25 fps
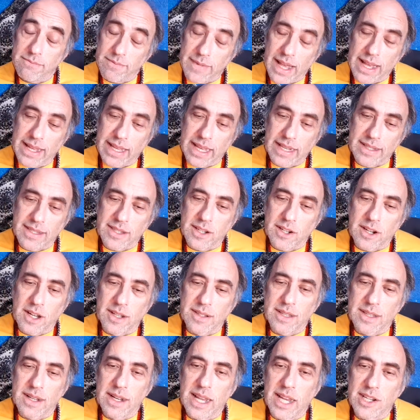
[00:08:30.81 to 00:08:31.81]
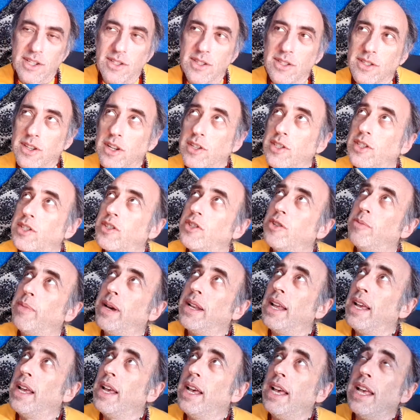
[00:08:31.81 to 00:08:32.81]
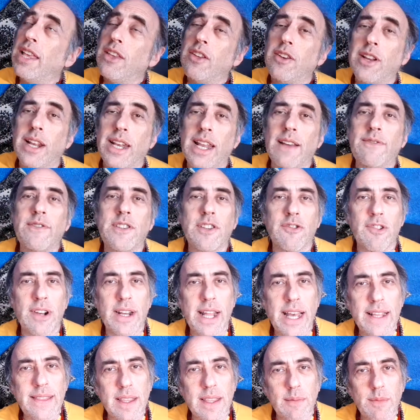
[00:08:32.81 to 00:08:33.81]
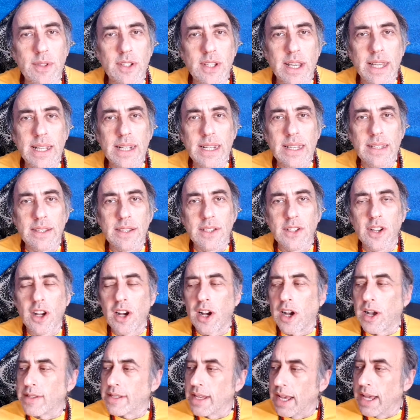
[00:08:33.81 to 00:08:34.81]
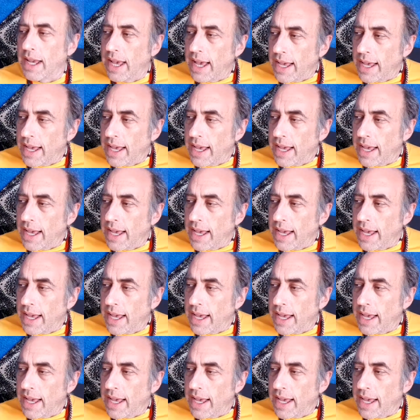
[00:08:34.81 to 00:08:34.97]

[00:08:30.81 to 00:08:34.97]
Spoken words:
I guess the constellations are too, but you don't have to relate them to any stars,